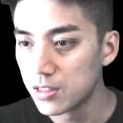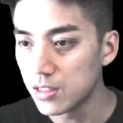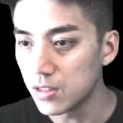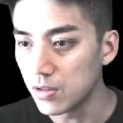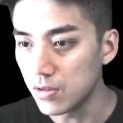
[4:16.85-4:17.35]

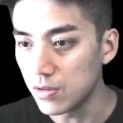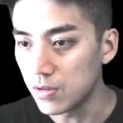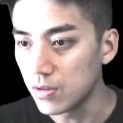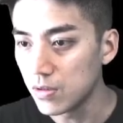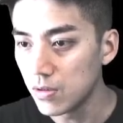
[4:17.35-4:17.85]
to
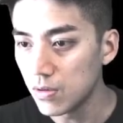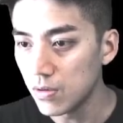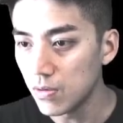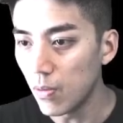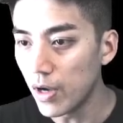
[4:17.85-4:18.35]

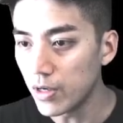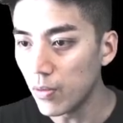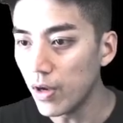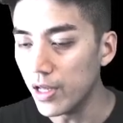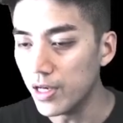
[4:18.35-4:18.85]

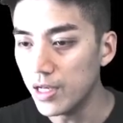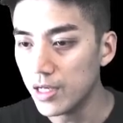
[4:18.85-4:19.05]
1-to-1.